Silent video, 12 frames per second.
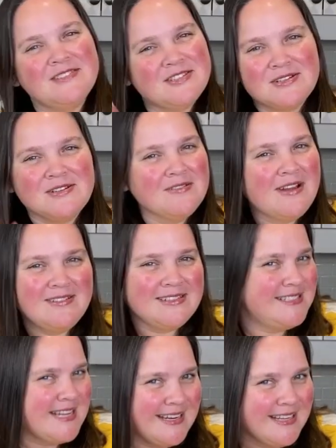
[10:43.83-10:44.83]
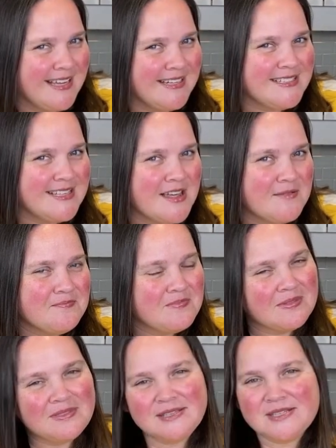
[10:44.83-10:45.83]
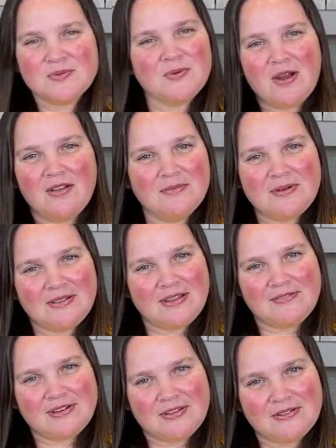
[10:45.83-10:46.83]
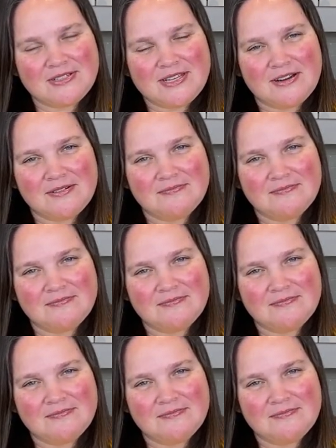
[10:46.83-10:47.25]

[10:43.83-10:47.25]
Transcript: turn around and dedicate it to them, because we're all about loving others here.